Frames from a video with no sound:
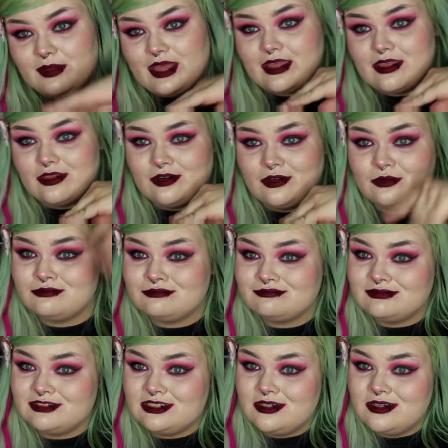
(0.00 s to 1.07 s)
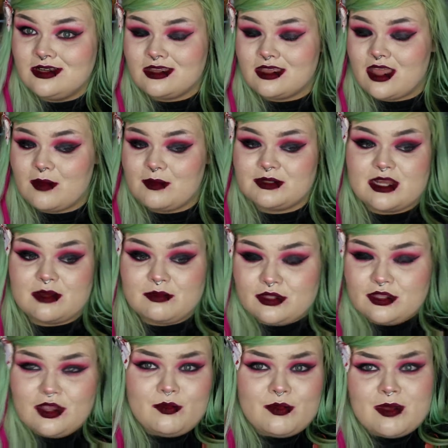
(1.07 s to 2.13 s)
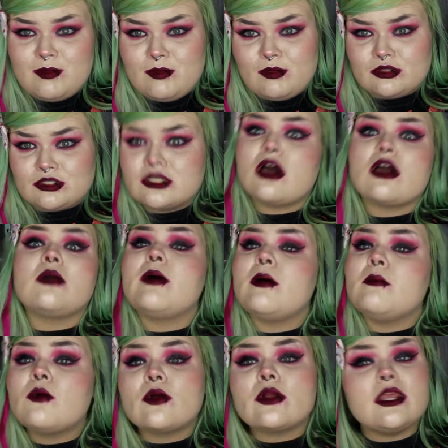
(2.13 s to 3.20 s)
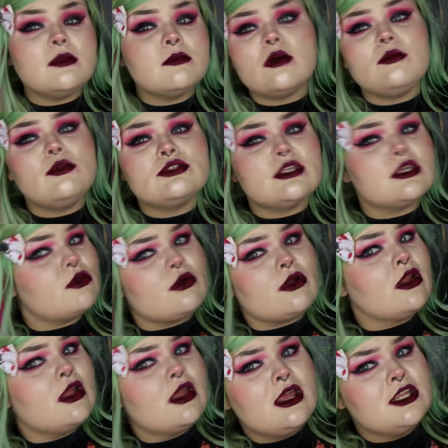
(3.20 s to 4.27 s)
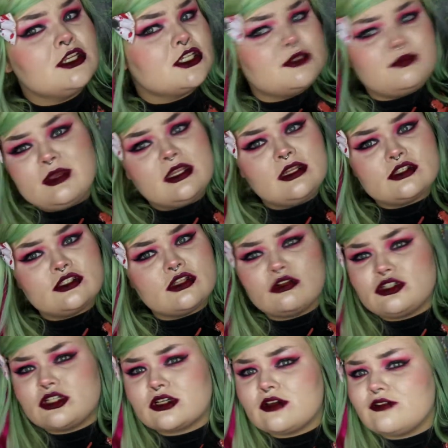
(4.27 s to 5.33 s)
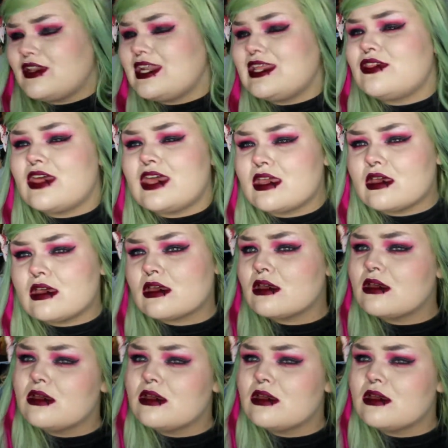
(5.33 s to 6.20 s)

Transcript: back, you know, Comment down below. Maybe we'll talk about more emo music or just being nostalgic of anything.